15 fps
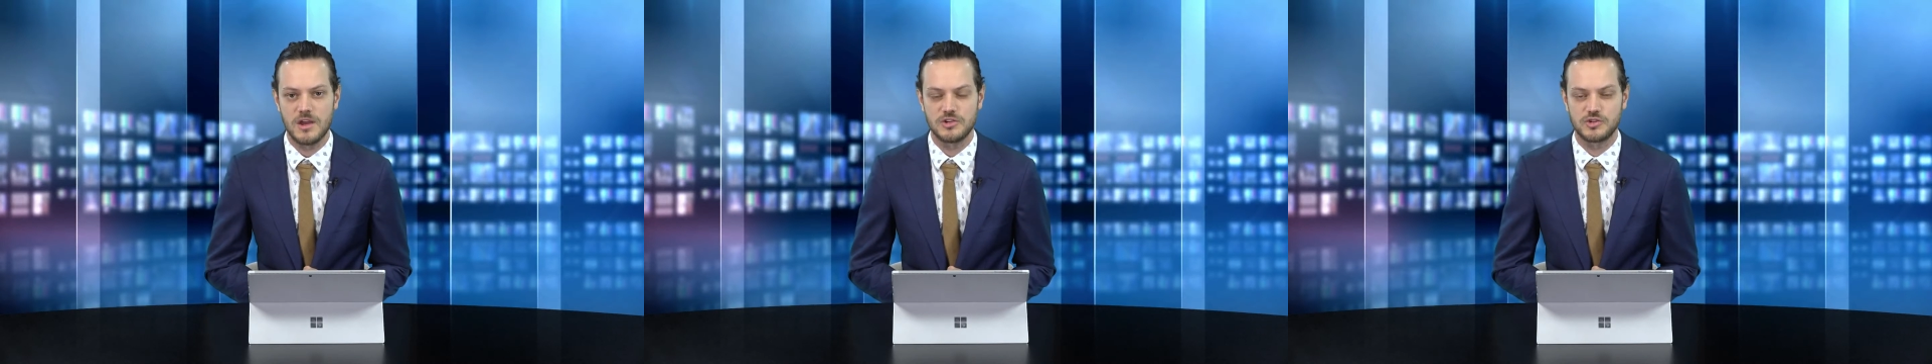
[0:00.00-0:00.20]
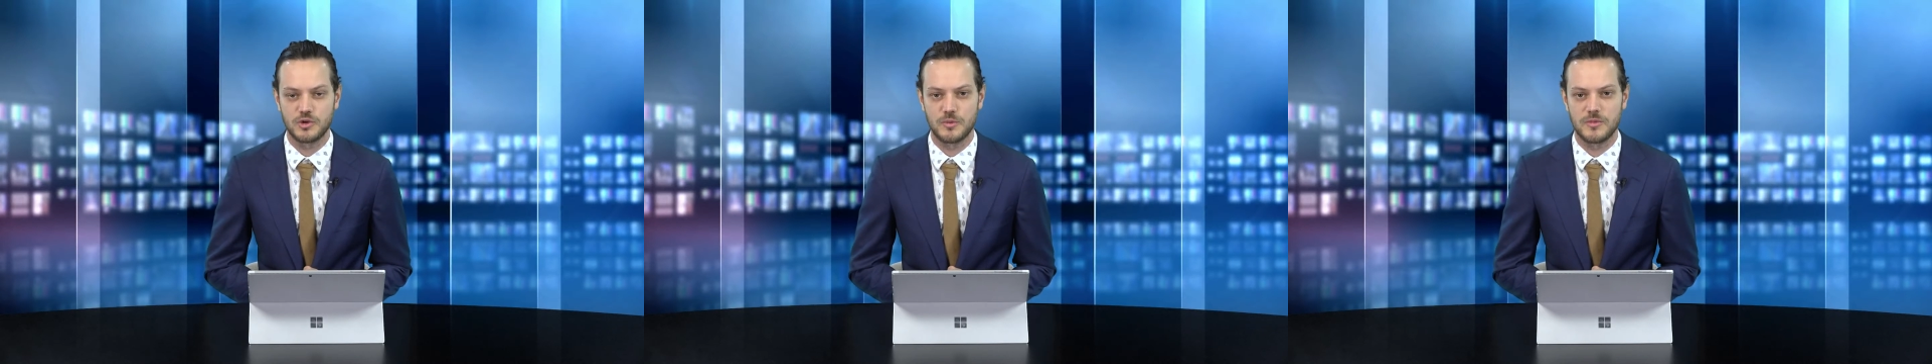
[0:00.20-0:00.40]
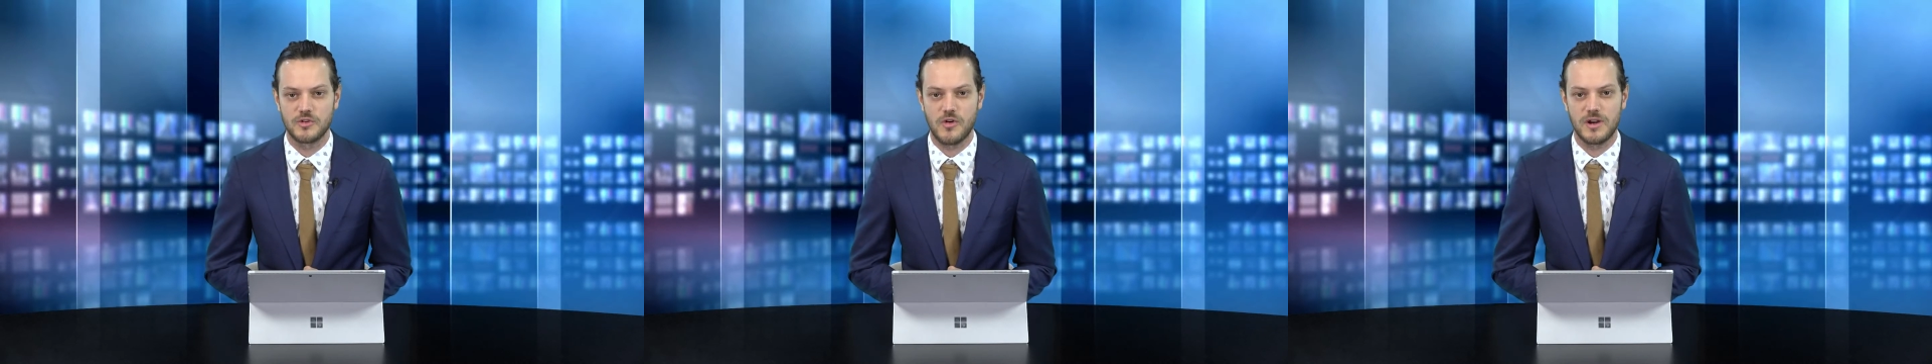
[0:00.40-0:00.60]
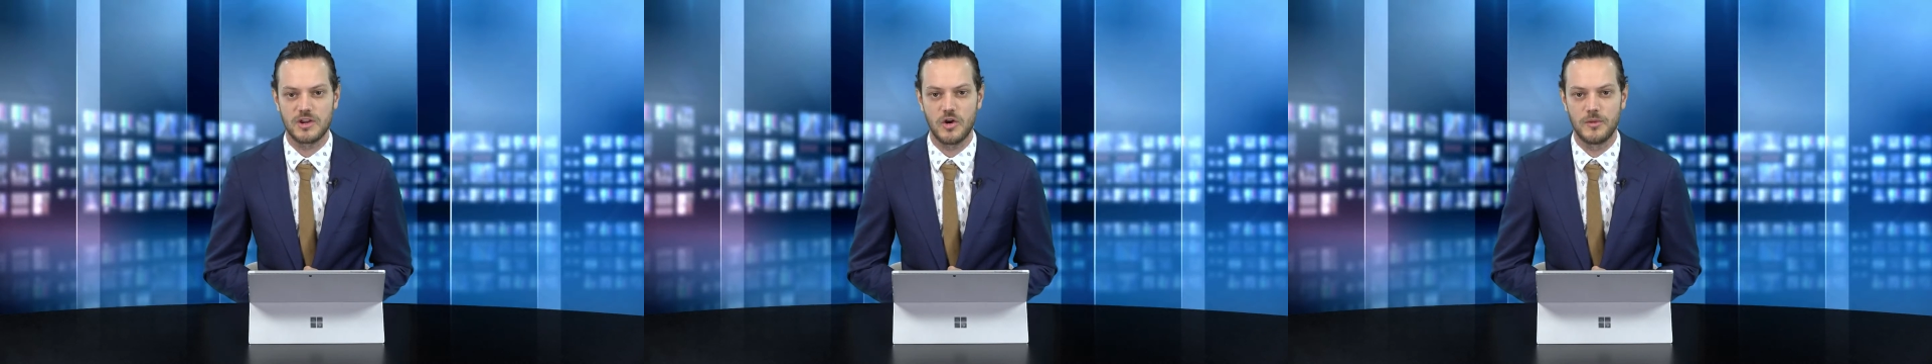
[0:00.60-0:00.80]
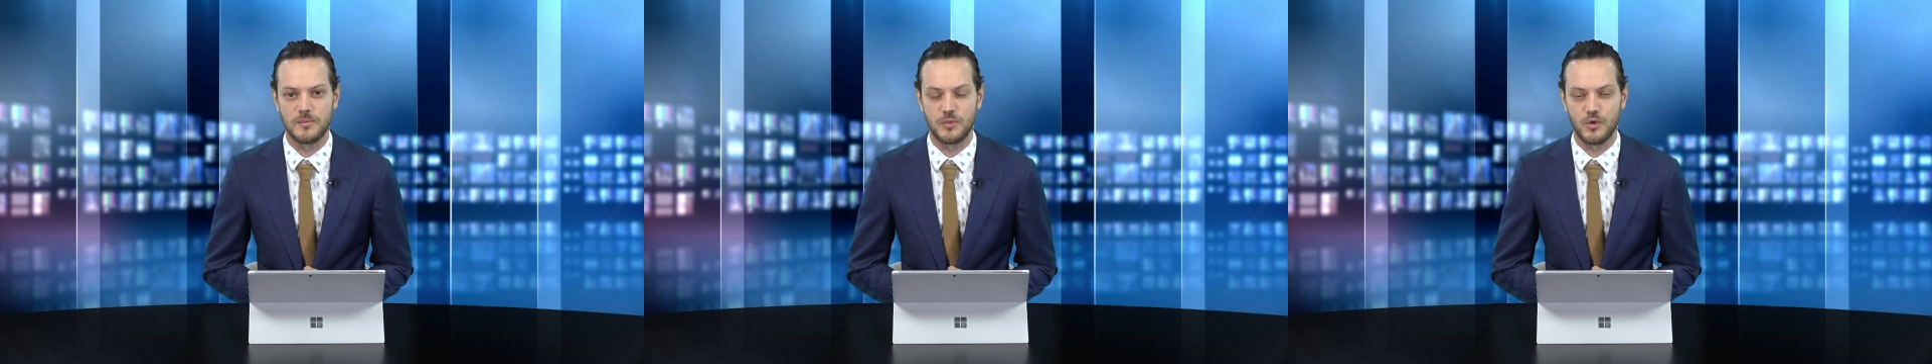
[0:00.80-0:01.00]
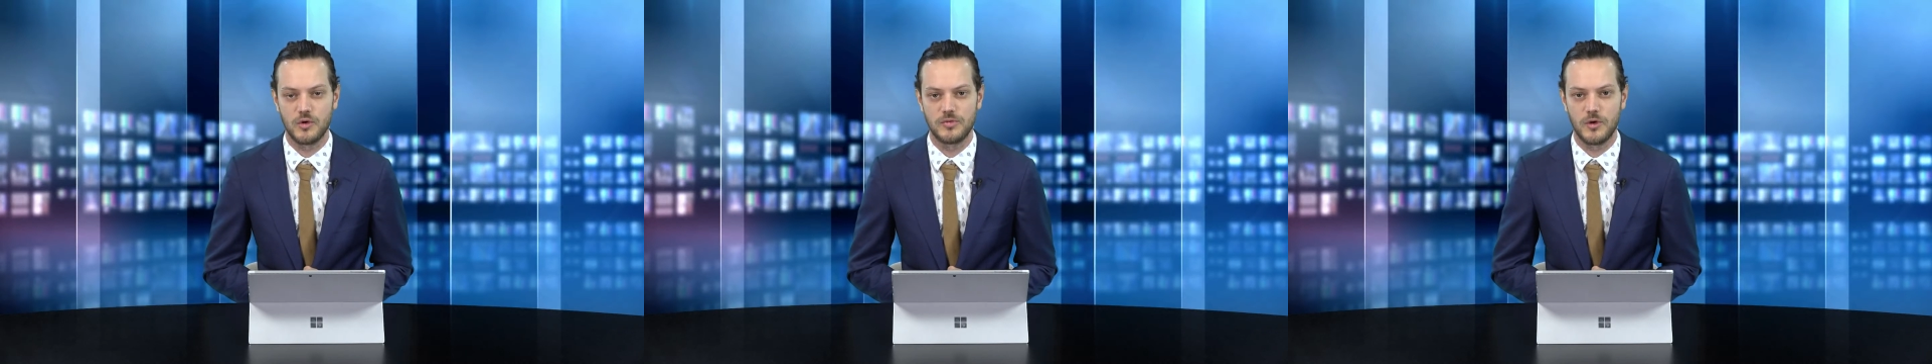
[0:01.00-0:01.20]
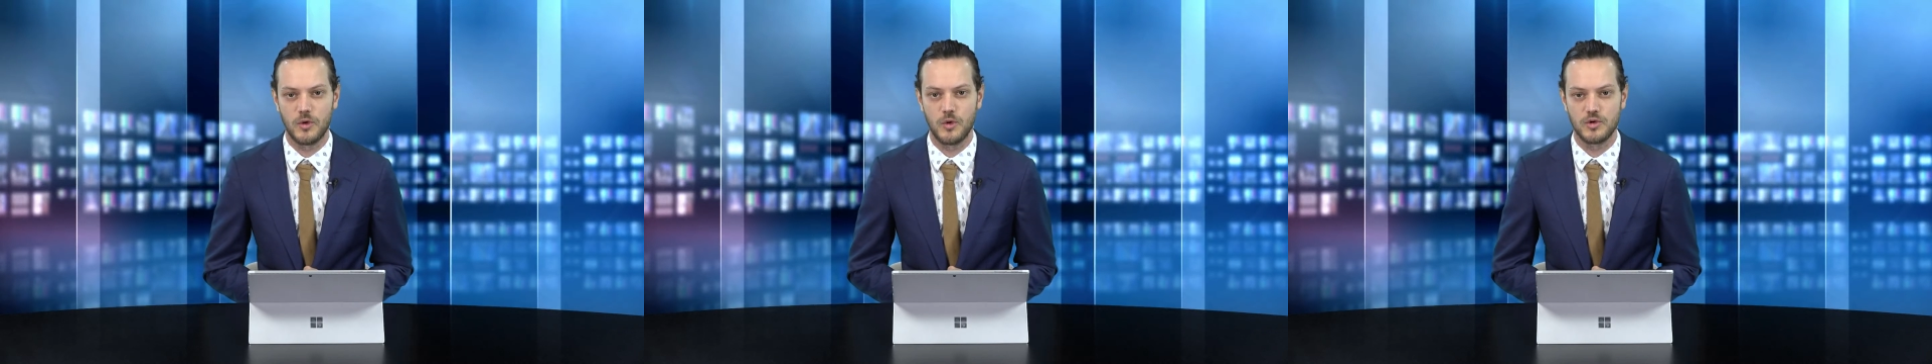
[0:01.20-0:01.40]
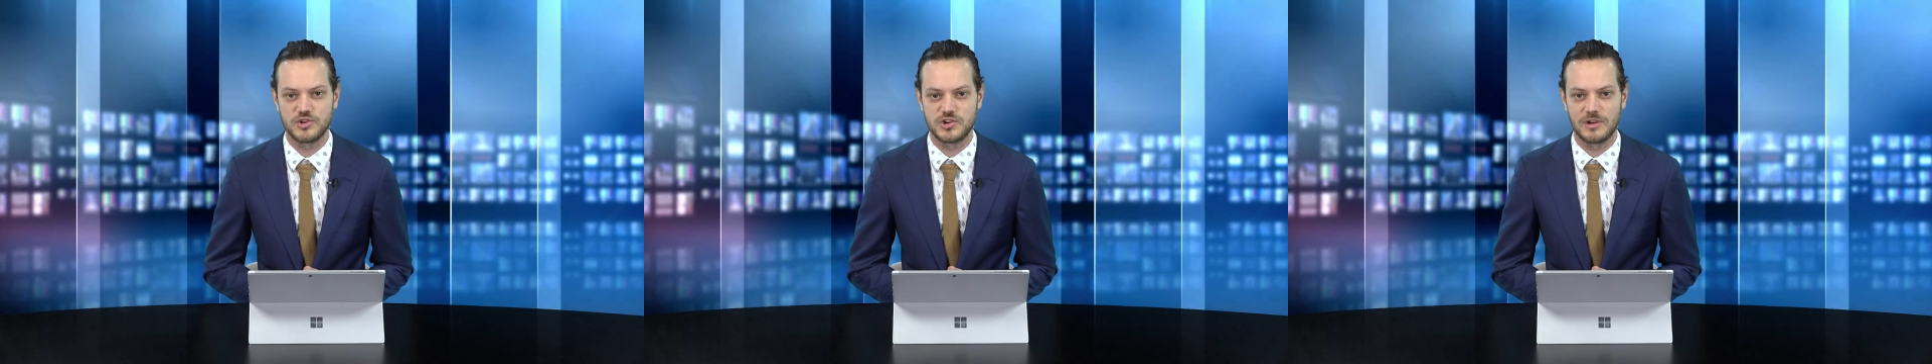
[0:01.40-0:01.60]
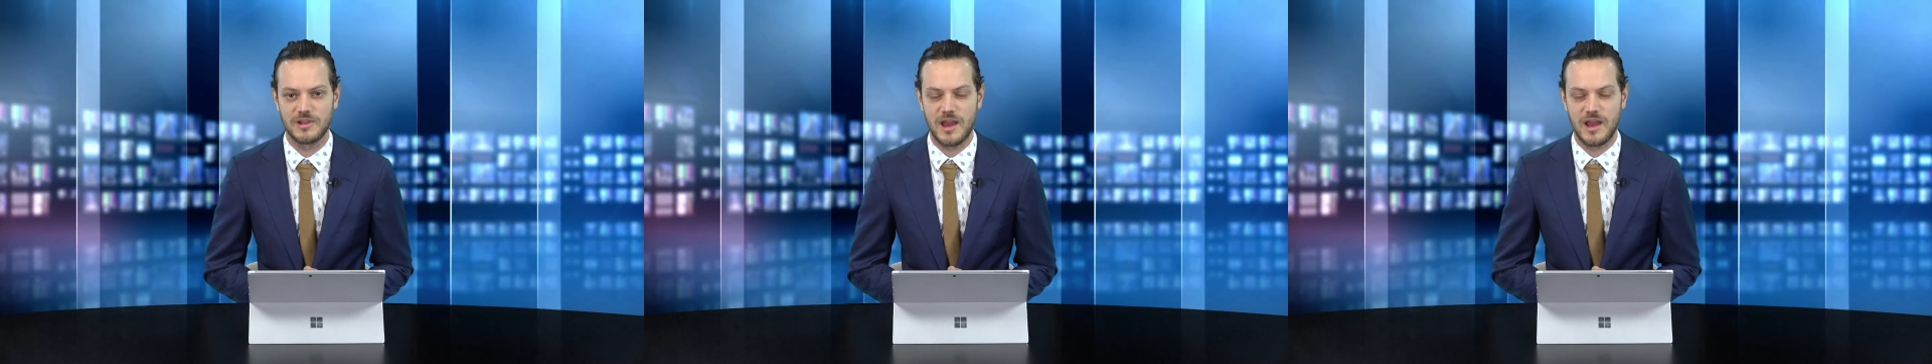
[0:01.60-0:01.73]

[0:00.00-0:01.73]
Sean McGruddy on board, the horse should